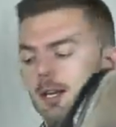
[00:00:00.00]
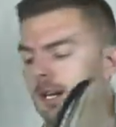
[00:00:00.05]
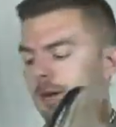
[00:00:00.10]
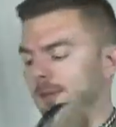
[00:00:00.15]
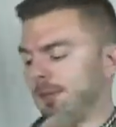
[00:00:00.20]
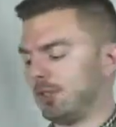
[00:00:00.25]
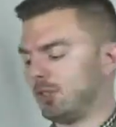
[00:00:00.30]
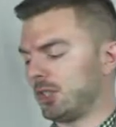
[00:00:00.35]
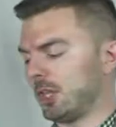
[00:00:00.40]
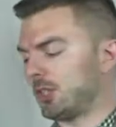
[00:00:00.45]

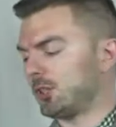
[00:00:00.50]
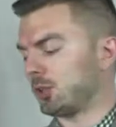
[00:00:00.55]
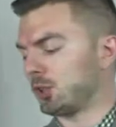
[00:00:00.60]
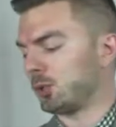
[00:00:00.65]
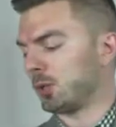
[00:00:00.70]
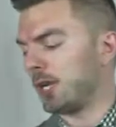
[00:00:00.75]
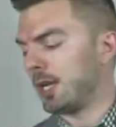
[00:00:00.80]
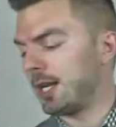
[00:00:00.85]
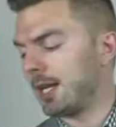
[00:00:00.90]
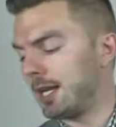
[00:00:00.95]
These guys are
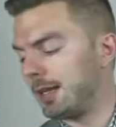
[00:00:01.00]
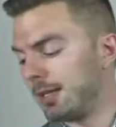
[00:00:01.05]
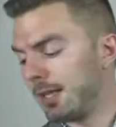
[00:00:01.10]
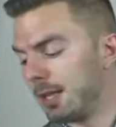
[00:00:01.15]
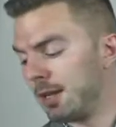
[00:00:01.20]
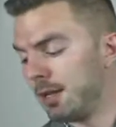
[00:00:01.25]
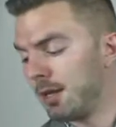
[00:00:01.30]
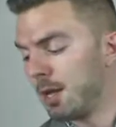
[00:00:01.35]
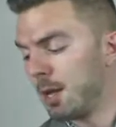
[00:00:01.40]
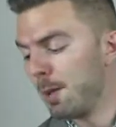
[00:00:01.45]
great. And
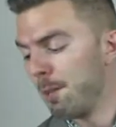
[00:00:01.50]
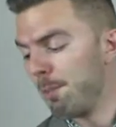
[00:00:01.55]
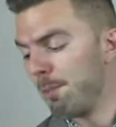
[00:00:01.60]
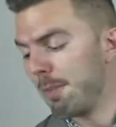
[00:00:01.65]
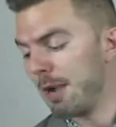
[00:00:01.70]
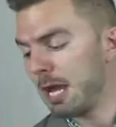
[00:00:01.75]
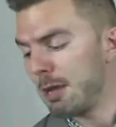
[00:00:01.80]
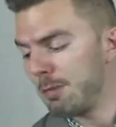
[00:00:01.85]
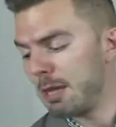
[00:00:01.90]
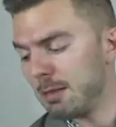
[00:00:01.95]
then
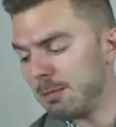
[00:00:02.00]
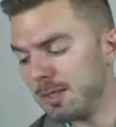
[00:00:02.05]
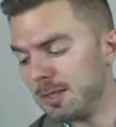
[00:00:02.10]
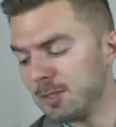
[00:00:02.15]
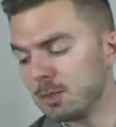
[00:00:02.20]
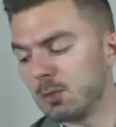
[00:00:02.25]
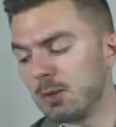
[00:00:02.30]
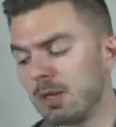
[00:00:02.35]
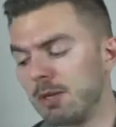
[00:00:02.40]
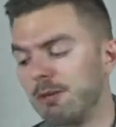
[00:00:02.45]
my
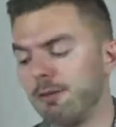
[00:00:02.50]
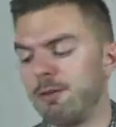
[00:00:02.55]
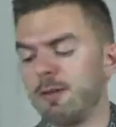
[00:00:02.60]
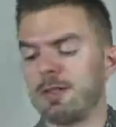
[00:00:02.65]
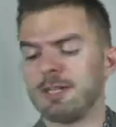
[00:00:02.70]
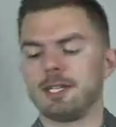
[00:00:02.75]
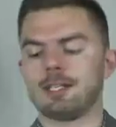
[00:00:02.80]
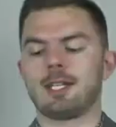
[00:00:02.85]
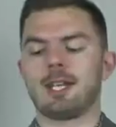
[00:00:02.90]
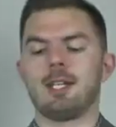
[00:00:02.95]
babies, when I feel
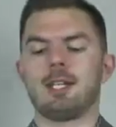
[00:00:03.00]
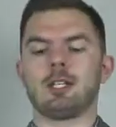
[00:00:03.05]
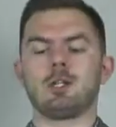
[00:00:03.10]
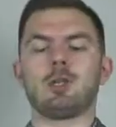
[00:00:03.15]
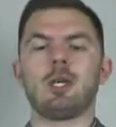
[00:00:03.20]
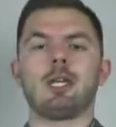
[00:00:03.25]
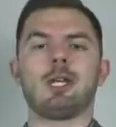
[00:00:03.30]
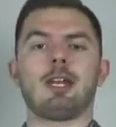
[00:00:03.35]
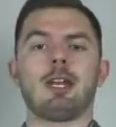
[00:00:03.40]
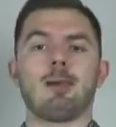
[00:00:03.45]
like kind of
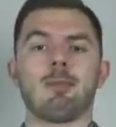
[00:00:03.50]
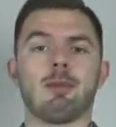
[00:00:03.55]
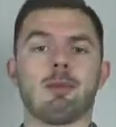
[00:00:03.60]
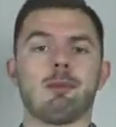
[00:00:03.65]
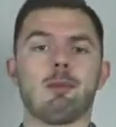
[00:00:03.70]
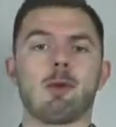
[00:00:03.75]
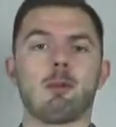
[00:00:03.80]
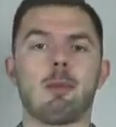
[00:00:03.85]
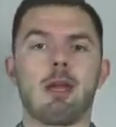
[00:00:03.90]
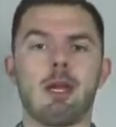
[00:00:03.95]
cranking up the
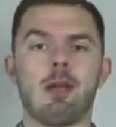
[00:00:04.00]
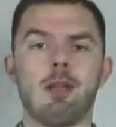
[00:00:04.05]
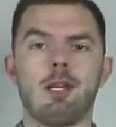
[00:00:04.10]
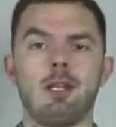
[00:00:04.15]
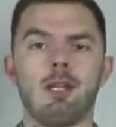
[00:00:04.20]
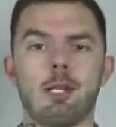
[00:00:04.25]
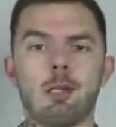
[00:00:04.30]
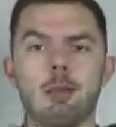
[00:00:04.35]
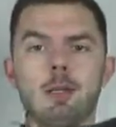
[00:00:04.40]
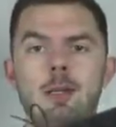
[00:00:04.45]
formality a
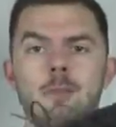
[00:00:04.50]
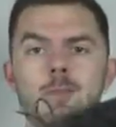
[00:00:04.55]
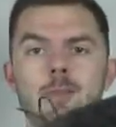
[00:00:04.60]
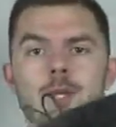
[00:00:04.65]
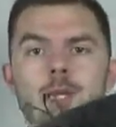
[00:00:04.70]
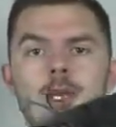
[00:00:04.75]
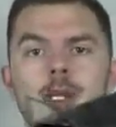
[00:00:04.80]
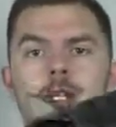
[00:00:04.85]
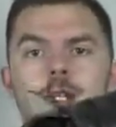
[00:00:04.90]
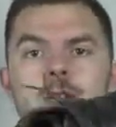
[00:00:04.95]
little bit,
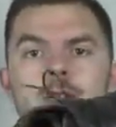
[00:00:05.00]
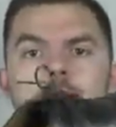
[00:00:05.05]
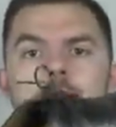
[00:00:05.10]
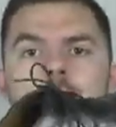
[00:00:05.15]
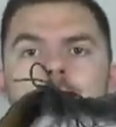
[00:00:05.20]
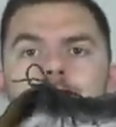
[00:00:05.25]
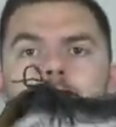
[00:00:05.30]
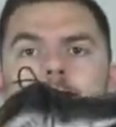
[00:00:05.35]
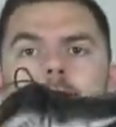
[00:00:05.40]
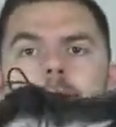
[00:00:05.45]
these
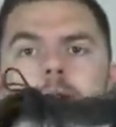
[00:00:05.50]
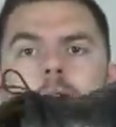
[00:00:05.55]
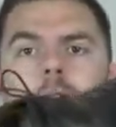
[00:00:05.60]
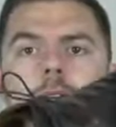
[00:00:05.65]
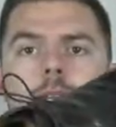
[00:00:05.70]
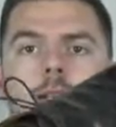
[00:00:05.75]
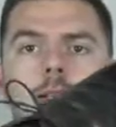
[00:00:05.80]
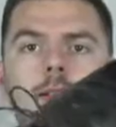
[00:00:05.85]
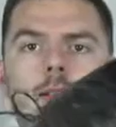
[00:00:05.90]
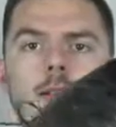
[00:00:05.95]
are
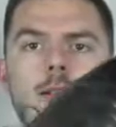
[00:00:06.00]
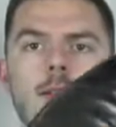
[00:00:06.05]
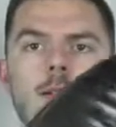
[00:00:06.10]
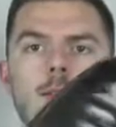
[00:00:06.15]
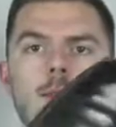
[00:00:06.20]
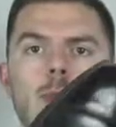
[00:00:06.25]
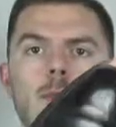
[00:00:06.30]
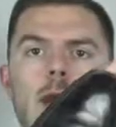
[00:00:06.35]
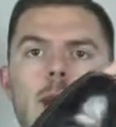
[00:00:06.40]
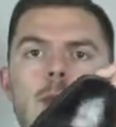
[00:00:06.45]
my
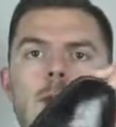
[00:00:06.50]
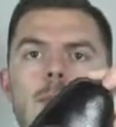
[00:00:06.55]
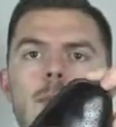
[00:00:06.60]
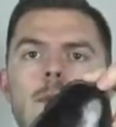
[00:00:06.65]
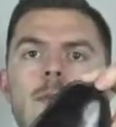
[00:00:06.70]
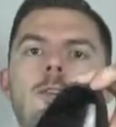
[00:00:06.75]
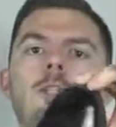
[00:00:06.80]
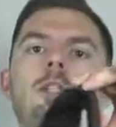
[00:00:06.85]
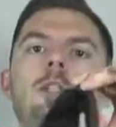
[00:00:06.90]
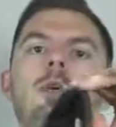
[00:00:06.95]
weapon
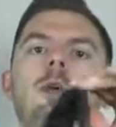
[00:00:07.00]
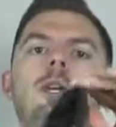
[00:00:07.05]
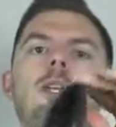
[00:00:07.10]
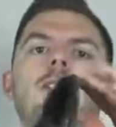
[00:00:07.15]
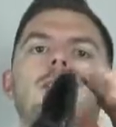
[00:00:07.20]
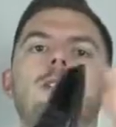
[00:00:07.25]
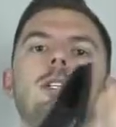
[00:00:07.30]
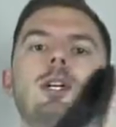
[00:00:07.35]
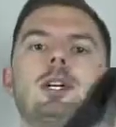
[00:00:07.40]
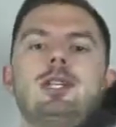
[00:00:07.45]
of
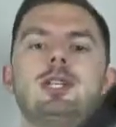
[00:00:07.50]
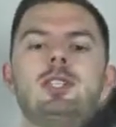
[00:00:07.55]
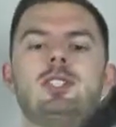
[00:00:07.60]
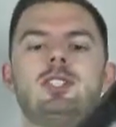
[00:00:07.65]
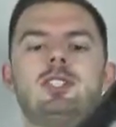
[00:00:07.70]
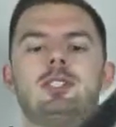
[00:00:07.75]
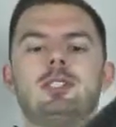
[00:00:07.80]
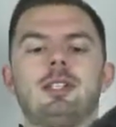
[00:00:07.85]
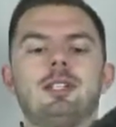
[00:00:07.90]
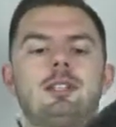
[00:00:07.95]
choice. This
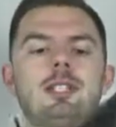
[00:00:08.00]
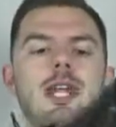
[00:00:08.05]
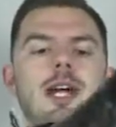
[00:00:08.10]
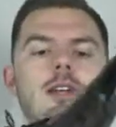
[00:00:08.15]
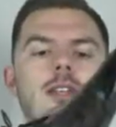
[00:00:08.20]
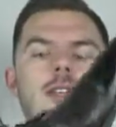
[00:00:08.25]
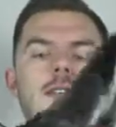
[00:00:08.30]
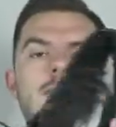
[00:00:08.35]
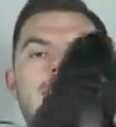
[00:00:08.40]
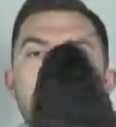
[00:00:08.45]
is an
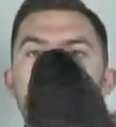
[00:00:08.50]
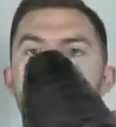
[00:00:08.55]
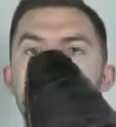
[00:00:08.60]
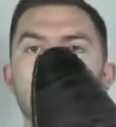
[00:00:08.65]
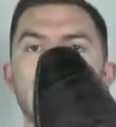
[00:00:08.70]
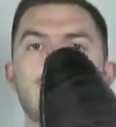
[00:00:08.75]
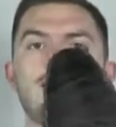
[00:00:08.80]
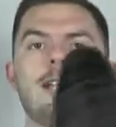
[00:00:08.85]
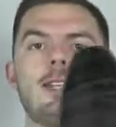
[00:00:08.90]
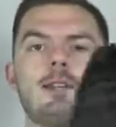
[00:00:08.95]
Italian
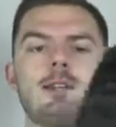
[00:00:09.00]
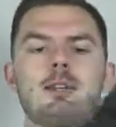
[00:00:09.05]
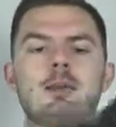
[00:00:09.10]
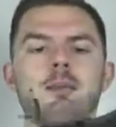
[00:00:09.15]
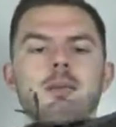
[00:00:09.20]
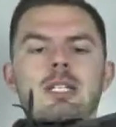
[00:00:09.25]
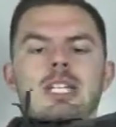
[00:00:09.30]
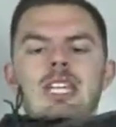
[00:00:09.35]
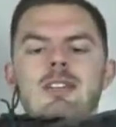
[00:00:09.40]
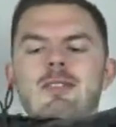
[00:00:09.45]
finished leather. I
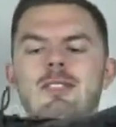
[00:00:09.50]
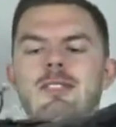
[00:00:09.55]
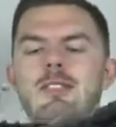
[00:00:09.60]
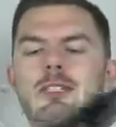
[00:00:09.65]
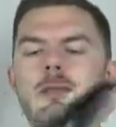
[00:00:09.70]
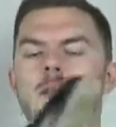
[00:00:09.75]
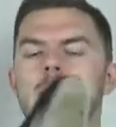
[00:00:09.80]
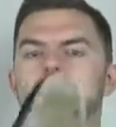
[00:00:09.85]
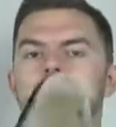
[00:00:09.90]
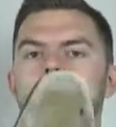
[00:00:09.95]
believe it's
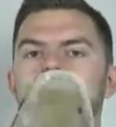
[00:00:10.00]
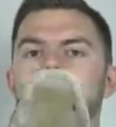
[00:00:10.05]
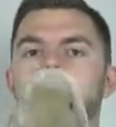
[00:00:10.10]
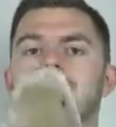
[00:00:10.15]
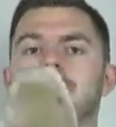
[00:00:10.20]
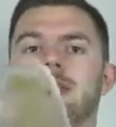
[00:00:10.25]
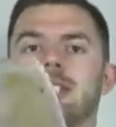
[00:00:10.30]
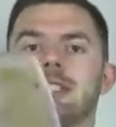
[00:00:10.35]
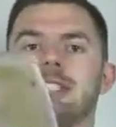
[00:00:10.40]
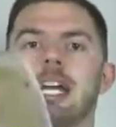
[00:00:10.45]
cemented.
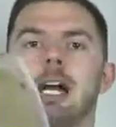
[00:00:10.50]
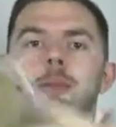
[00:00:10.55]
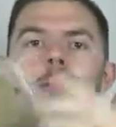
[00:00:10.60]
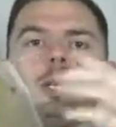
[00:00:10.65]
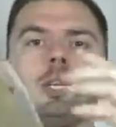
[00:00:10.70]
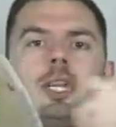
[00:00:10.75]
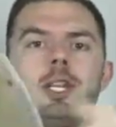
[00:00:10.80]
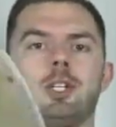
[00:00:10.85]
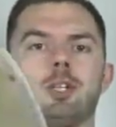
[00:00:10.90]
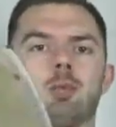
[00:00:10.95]
This is a
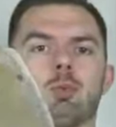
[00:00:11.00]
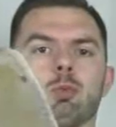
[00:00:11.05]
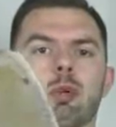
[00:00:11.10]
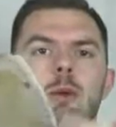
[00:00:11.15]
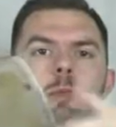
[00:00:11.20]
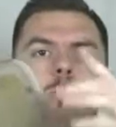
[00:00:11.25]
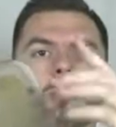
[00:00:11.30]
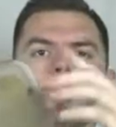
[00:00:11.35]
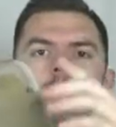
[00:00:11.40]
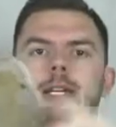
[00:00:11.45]
combination
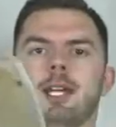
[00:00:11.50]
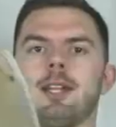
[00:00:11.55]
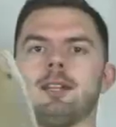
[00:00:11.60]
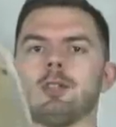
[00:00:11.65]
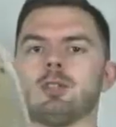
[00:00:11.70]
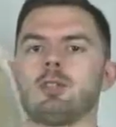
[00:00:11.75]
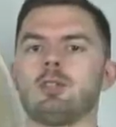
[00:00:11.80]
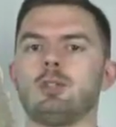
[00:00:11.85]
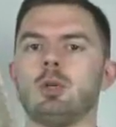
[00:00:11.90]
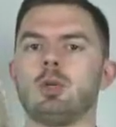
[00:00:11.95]
rubber and leather
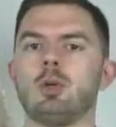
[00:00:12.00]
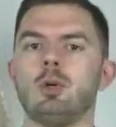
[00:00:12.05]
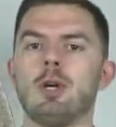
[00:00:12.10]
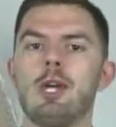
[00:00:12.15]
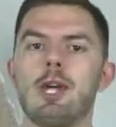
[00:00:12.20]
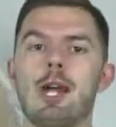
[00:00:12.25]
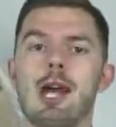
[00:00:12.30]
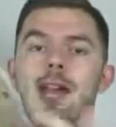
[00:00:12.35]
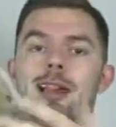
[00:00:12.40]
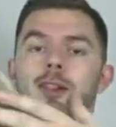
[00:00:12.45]
sole.
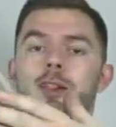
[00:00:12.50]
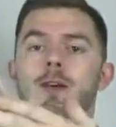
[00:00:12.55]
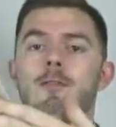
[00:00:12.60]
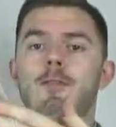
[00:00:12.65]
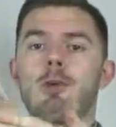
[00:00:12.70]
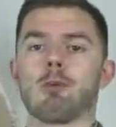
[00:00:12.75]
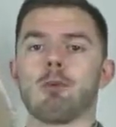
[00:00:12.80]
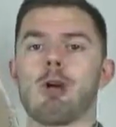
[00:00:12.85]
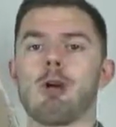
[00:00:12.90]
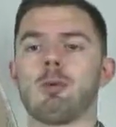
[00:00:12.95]
I love
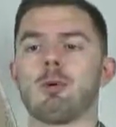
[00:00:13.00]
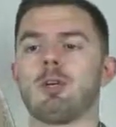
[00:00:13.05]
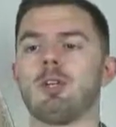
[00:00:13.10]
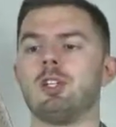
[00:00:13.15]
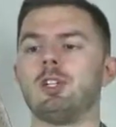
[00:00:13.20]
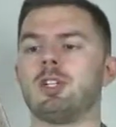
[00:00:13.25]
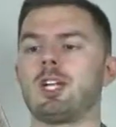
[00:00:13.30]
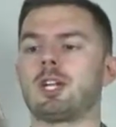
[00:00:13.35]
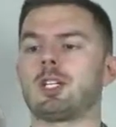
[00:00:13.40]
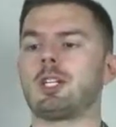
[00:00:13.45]
the rubber
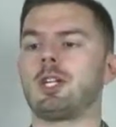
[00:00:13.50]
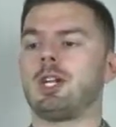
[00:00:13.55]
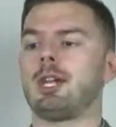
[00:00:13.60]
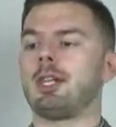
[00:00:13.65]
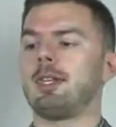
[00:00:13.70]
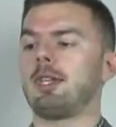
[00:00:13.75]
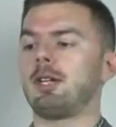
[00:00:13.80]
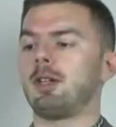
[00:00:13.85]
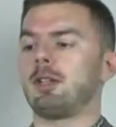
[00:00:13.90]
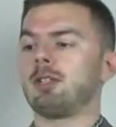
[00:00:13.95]
injection on there.